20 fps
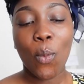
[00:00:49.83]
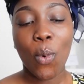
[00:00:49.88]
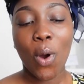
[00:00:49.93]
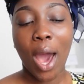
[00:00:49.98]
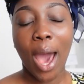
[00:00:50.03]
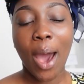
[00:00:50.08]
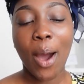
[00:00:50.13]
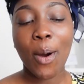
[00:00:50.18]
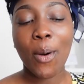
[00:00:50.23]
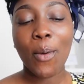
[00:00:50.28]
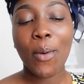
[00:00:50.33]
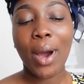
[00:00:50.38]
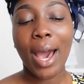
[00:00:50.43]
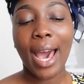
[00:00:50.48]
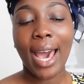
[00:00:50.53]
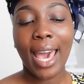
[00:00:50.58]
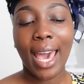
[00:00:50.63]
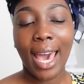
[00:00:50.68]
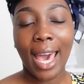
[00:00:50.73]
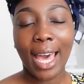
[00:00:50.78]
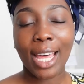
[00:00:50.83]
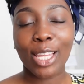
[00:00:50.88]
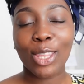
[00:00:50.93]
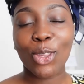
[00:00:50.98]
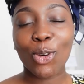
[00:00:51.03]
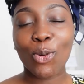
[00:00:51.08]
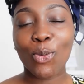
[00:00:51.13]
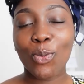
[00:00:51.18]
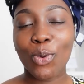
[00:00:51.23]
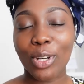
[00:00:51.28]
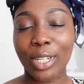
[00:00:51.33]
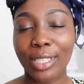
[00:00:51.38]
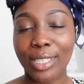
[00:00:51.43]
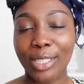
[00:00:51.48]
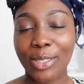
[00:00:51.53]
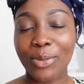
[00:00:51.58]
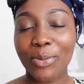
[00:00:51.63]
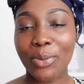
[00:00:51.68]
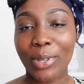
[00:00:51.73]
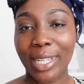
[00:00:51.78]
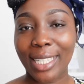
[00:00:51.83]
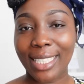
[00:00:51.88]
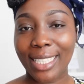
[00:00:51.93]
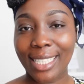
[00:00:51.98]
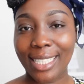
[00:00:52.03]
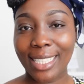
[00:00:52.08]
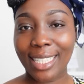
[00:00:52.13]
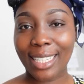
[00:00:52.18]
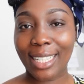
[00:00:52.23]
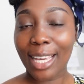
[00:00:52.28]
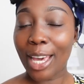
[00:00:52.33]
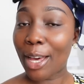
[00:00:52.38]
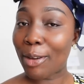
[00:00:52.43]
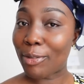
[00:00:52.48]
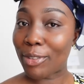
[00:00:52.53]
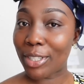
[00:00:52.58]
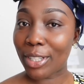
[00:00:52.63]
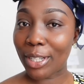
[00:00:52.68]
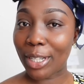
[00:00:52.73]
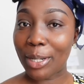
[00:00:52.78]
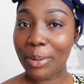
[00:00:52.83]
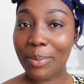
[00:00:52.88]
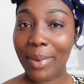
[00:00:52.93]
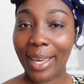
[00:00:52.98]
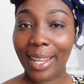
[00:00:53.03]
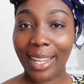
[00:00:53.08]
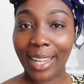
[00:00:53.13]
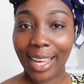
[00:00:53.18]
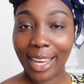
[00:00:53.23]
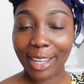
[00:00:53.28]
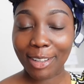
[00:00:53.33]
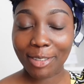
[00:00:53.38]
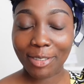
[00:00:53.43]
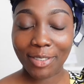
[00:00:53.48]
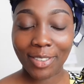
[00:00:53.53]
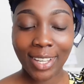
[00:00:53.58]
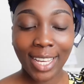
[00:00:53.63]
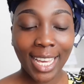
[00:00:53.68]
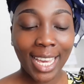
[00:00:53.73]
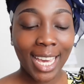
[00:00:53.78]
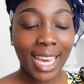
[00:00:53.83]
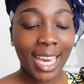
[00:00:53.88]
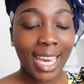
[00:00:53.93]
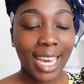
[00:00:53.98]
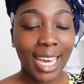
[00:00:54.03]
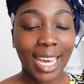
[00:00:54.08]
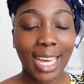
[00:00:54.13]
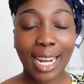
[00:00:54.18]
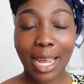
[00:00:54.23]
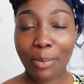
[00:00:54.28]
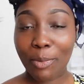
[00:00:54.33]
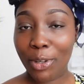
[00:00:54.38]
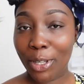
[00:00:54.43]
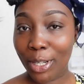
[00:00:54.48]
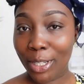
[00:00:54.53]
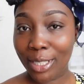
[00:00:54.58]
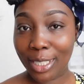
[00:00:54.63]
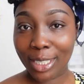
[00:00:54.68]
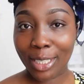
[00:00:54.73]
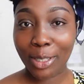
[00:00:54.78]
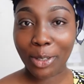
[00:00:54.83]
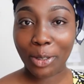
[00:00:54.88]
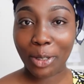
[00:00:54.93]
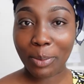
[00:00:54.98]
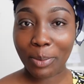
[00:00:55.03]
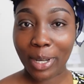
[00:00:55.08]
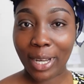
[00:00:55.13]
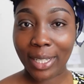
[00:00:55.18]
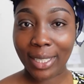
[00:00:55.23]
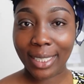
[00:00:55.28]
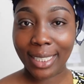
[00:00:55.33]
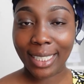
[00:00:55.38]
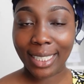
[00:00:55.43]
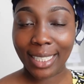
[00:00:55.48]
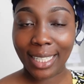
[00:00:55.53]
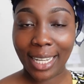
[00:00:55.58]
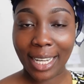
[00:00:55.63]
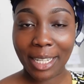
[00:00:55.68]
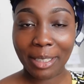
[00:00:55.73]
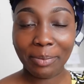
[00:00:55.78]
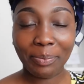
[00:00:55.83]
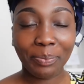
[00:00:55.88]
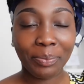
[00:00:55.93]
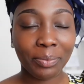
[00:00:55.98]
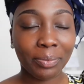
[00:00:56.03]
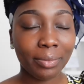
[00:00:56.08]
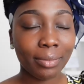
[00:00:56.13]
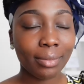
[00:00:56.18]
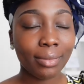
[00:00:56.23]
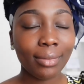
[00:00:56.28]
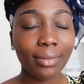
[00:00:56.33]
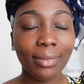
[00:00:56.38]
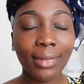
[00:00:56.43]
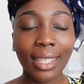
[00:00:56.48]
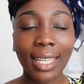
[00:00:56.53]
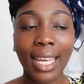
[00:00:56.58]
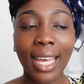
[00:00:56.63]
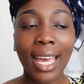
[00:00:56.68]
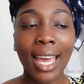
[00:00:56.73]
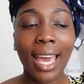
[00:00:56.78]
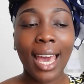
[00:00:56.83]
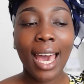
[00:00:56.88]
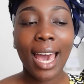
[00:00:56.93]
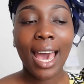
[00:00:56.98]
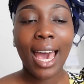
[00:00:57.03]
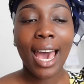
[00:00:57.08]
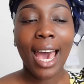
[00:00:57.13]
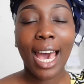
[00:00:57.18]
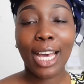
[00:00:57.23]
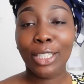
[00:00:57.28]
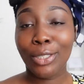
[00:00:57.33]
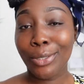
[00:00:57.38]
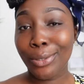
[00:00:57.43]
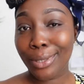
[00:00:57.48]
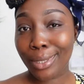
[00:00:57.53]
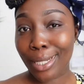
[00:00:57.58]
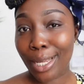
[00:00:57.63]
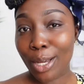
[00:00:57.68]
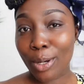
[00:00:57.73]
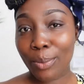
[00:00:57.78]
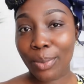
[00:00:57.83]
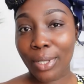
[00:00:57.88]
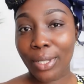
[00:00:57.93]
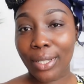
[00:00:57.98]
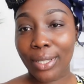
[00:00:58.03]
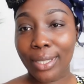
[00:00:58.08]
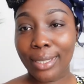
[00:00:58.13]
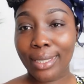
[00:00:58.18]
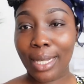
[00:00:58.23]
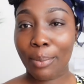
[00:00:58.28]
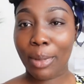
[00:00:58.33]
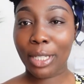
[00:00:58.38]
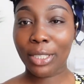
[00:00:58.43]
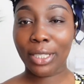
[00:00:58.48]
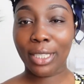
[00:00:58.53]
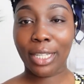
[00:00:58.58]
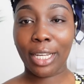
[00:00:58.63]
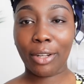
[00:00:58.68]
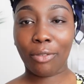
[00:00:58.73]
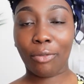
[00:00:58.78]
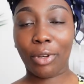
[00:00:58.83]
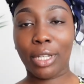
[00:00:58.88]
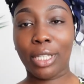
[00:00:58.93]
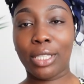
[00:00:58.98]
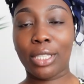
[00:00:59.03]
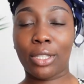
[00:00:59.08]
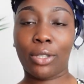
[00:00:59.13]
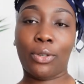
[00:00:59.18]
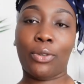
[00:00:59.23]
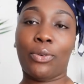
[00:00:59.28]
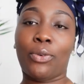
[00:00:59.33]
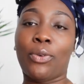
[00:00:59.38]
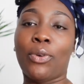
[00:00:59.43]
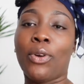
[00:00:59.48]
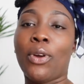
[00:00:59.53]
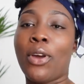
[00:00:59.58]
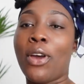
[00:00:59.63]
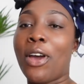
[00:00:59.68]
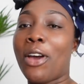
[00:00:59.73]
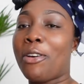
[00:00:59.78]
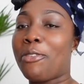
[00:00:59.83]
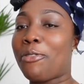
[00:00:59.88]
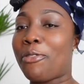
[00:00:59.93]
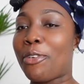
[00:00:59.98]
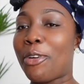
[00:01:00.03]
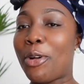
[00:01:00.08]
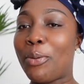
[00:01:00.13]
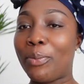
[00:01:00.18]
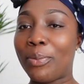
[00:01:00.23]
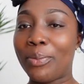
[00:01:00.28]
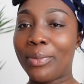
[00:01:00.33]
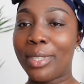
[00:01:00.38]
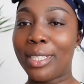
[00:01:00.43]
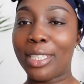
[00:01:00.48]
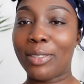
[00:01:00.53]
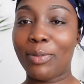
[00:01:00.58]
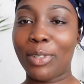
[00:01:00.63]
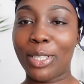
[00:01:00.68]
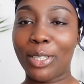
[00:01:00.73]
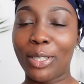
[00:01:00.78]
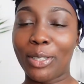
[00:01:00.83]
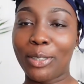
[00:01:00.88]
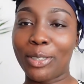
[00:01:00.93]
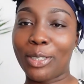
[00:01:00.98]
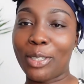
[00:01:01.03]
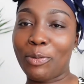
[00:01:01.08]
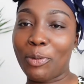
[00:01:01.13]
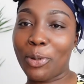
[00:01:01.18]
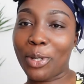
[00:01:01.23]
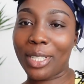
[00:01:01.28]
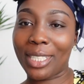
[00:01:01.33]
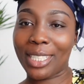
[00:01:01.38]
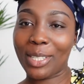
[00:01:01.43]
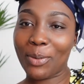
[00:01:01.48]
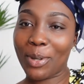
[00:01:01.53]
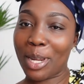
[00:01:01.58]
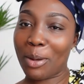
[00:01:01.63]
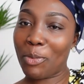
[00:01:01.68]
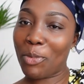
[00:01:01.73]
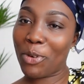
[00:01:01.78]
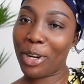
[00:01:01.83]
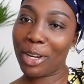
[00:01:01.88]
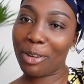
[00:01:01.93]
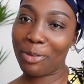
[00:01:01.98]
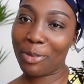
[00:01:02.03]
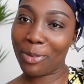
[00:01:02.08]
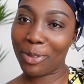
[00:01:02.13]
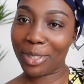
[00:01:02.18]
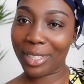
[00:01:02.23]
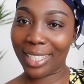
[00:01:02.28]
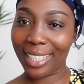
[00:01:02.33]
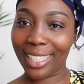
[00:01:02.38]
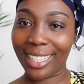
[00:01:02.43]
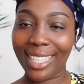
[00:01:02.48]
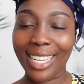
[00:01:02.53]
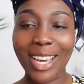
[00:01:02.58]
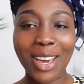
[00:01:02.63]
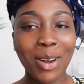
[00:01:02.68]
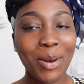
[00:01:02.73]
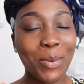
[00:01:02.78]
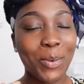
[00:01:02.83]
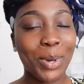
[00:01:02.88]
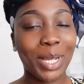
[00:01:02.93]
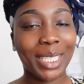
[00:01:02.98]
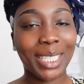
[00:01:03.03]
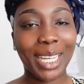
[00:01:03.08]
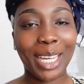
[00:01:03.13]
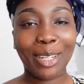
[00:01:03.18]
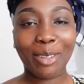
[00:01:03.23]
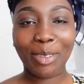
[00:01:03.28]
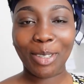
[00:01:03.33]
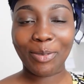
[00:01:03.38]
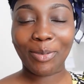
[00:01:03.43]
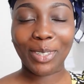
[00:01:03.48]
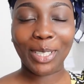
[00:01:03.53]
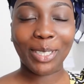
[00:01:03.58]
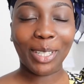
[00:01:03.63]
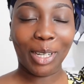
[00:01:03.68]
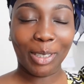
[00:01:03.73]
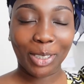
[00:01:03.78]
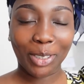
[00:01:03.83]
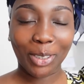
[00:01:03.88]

how I had the worst racist encounter in my life. And I'm here to tell you about it today. I chose now because I'm actually getting ready to film this video so if you want to see what I'm wearing fully wait to the end of the video I'll